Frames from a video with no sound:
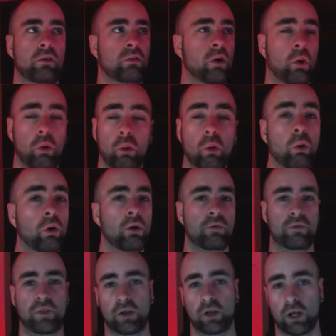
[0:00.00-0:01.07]
all
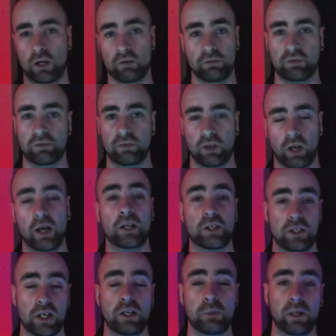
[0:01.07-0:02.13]
of the love, like
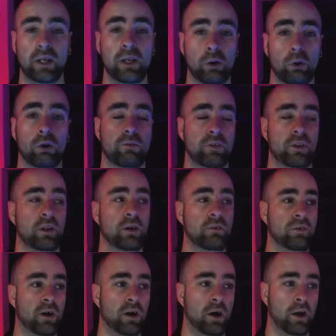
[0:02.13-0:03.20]
genuinely all of the
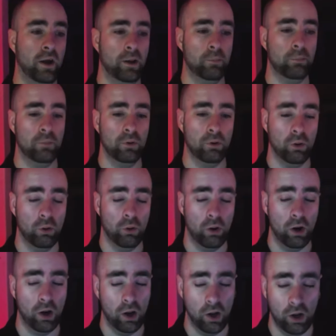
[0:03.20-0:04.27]
love. I am
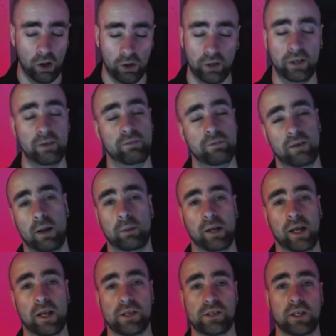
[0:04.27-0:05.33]
utterly
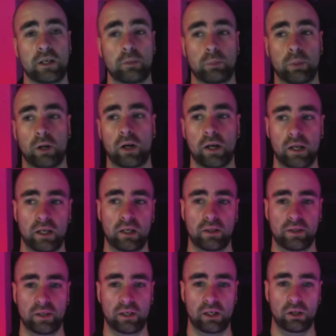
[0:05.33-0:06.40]
flabbergasted by
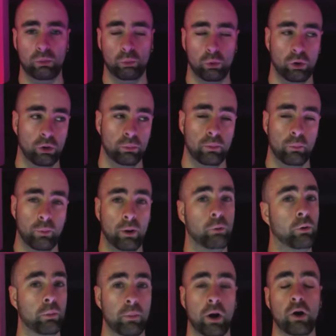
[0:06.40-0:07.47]
the warm
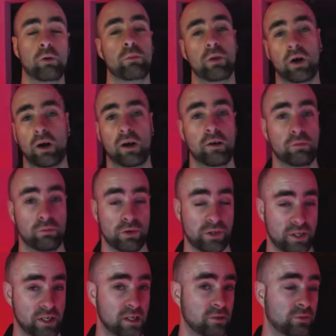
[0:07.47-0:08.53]
welcome home that I have
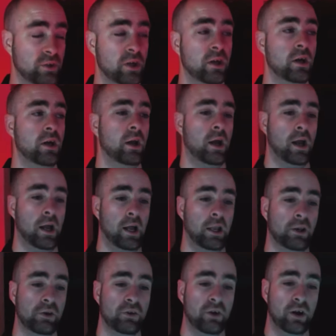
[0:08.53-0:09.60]
received,
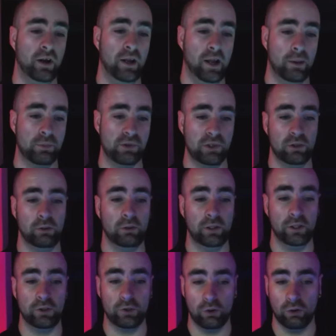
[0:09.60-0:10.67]
and I absolutely
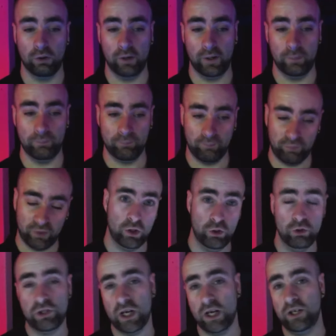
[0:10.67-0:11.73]
adore it.
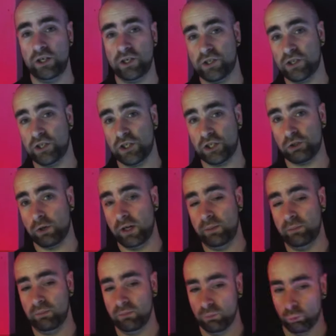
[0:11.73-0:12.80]
New changes to the
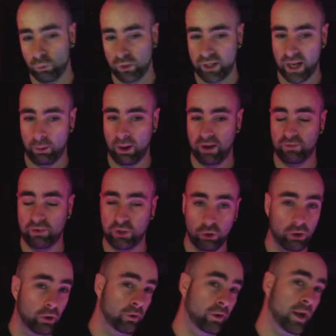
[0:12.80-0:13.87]
stream: we now have a
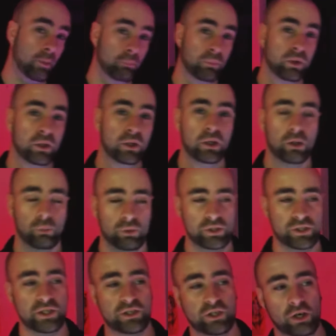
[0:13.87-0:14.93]
doggo cam,
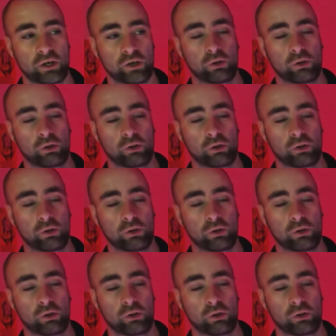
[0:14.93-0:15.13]
which is kind of